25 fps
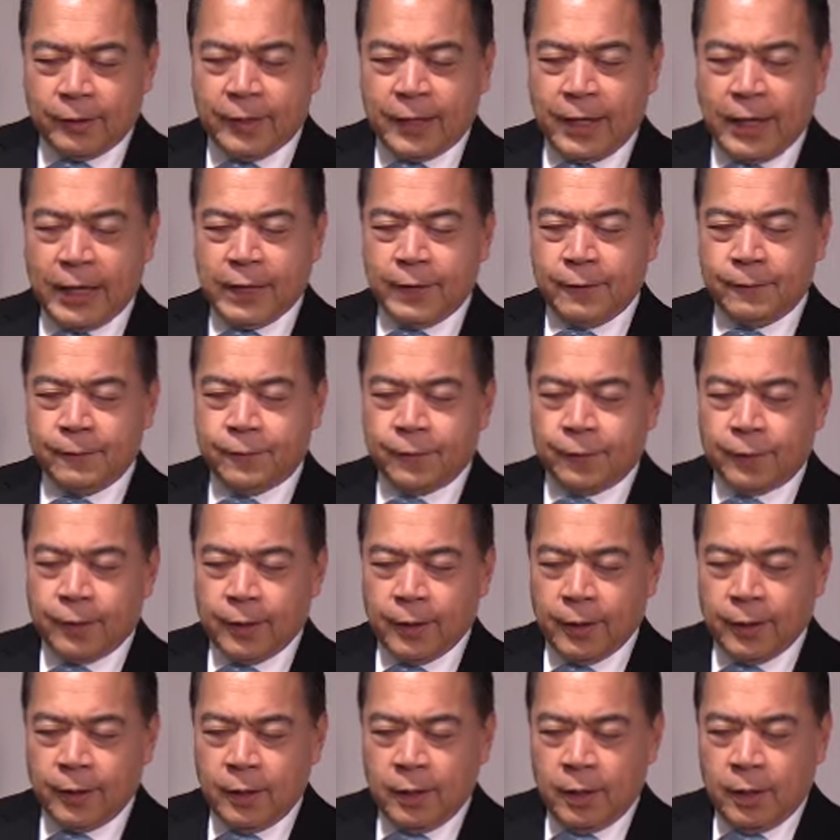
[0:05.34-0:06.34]
thank you
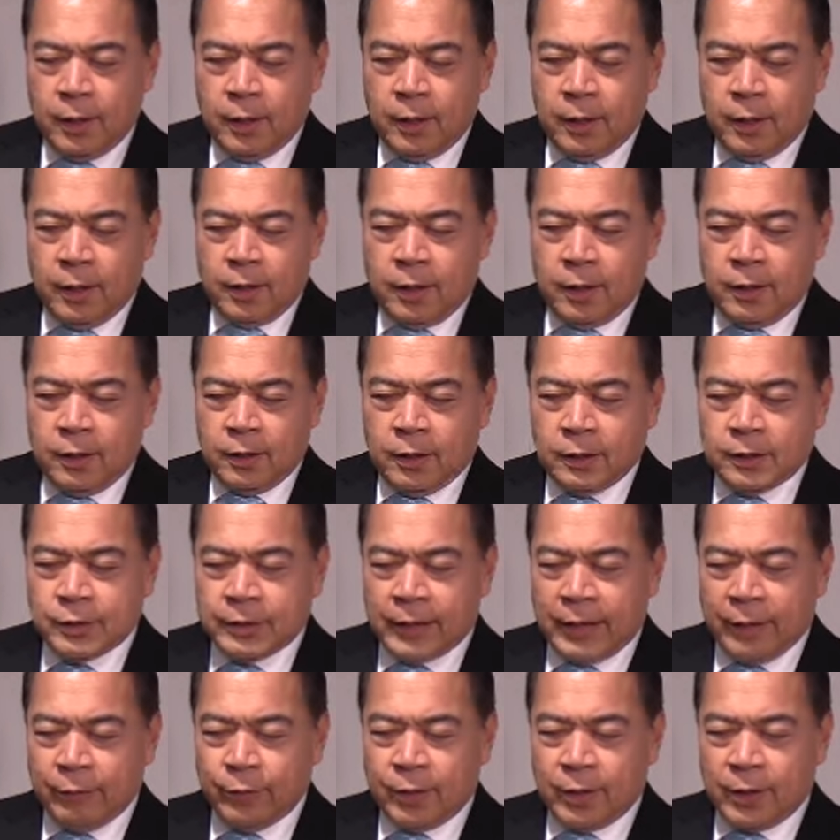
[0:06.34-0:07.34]
for this
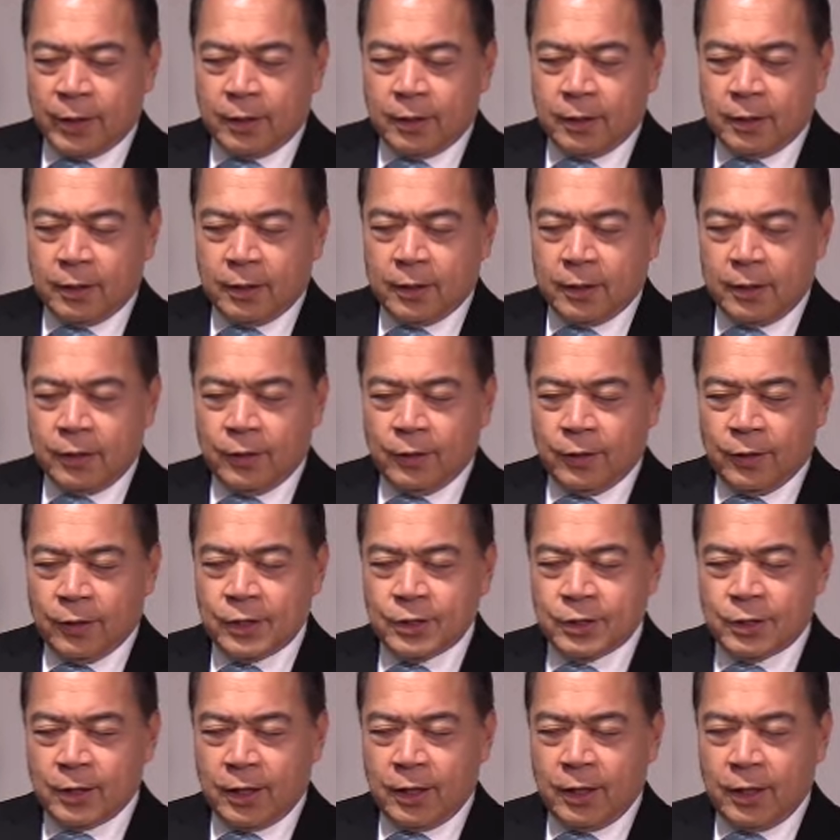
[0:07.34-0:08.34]
time we can continue our
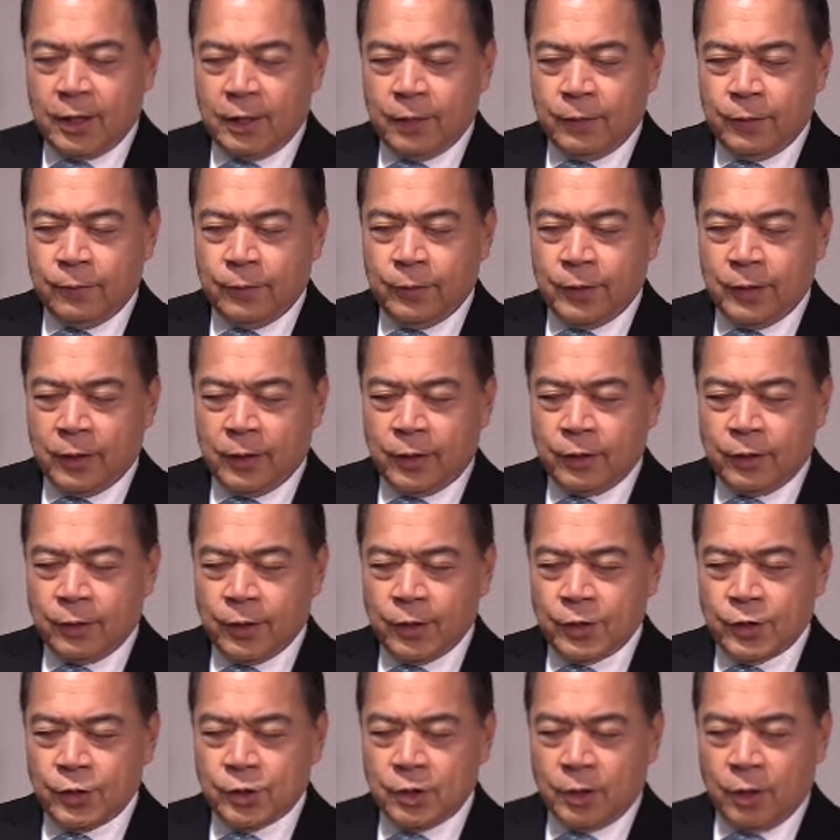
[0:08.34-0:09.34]
study of the
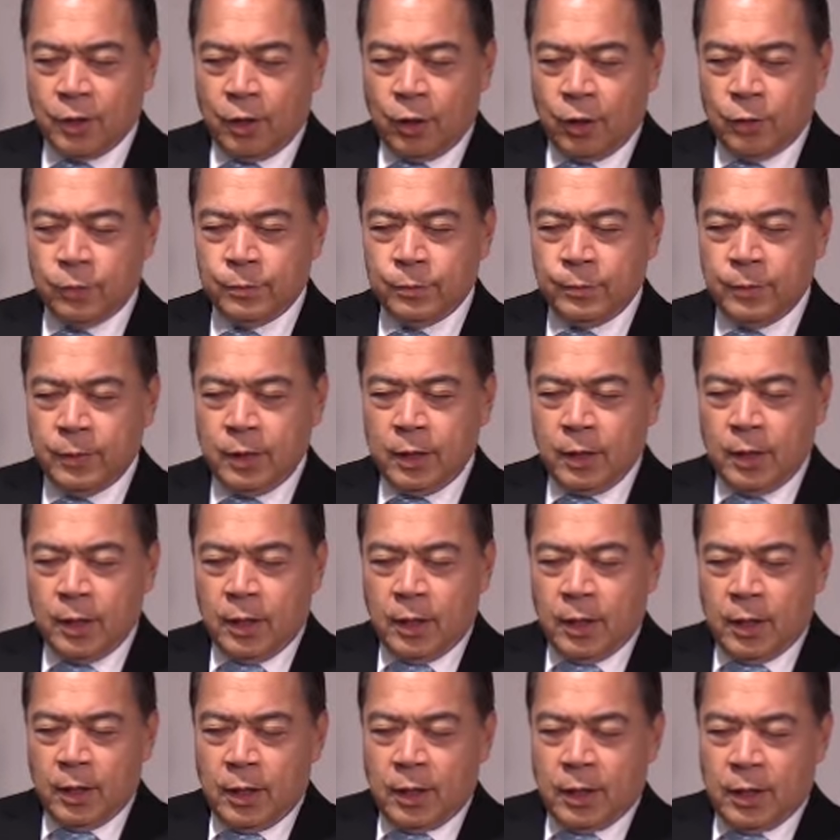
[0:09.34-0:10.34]
Christian home.
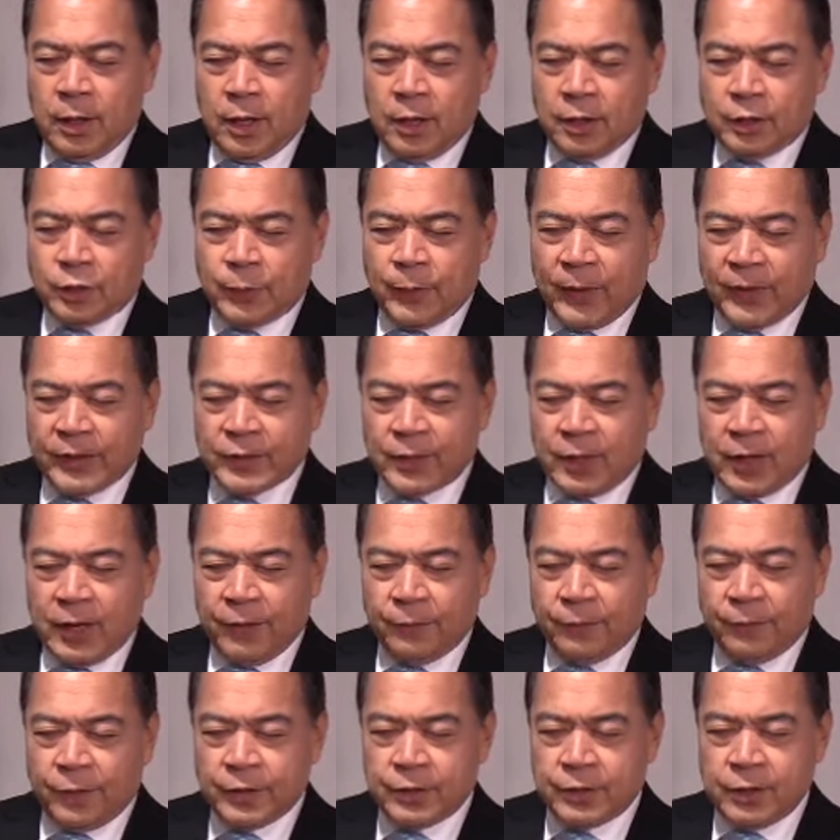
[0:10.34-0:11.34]
A special
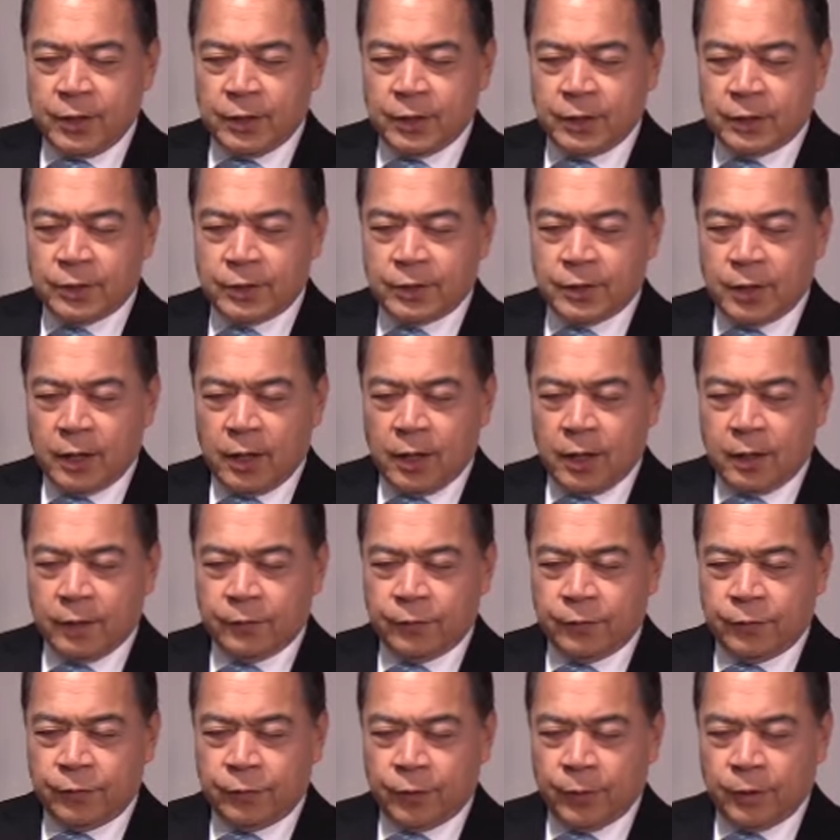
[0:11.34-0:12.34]
emphasis
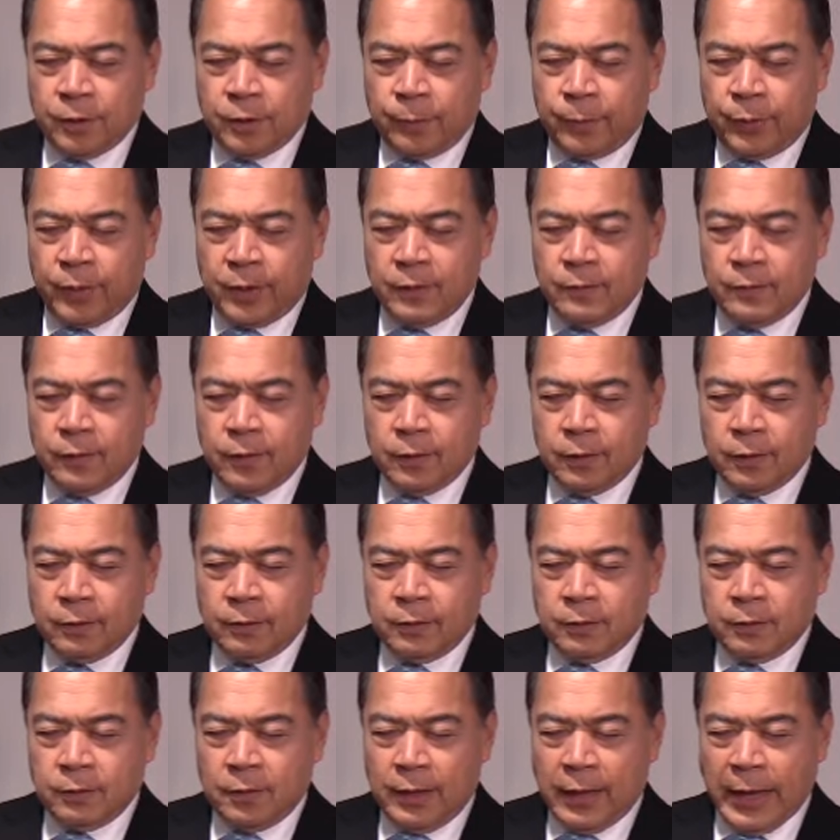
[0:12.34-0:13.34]
for the preview
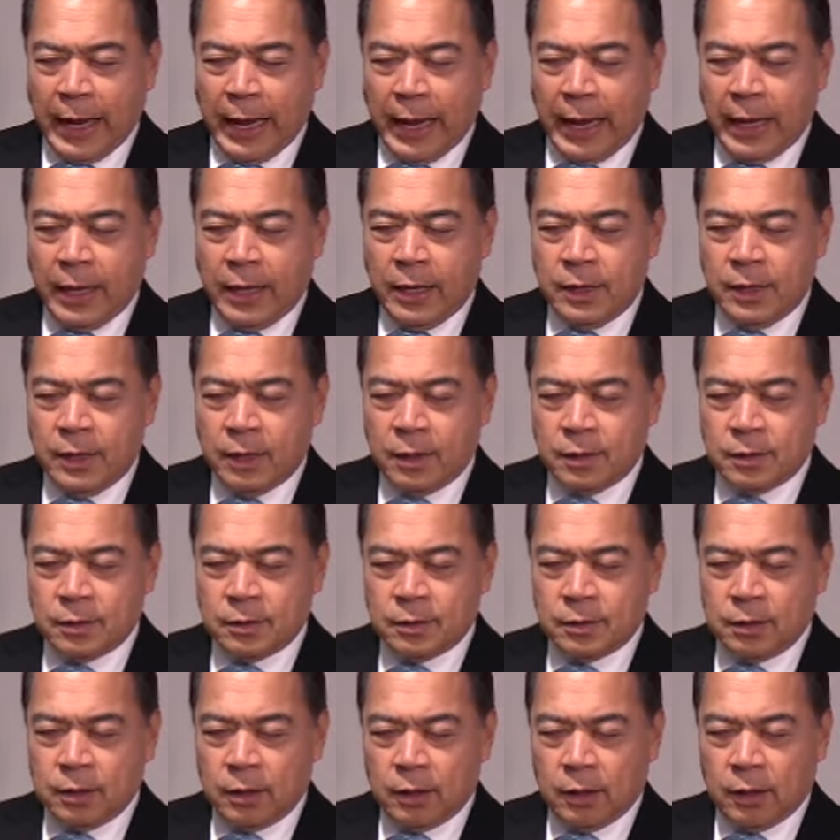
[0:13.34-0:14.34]
today
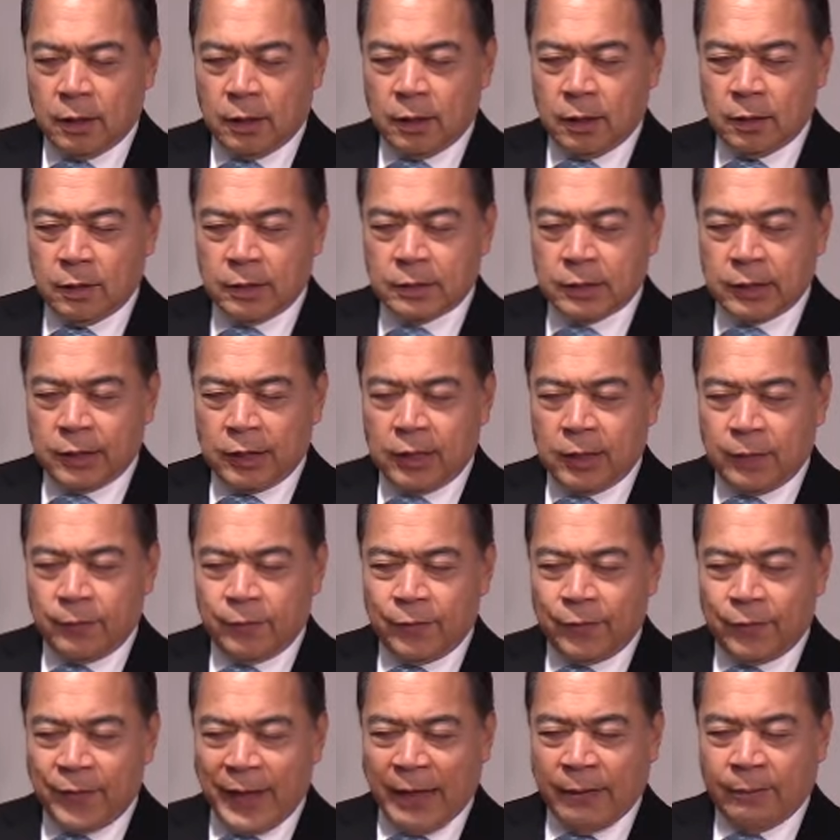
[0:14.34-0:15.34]
is the study of
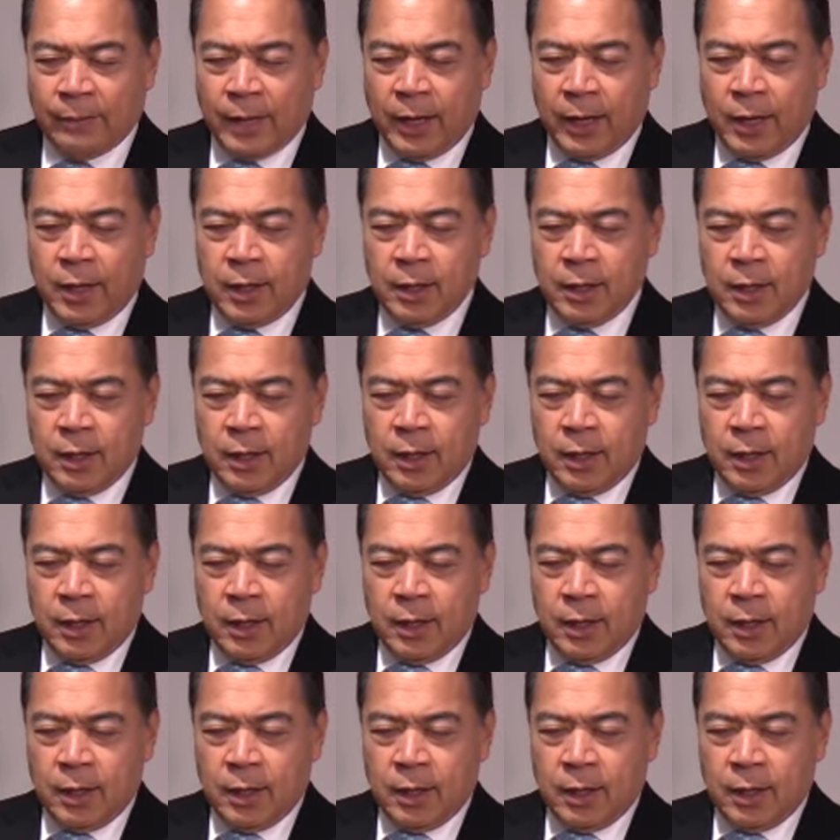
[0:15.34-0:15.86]
the family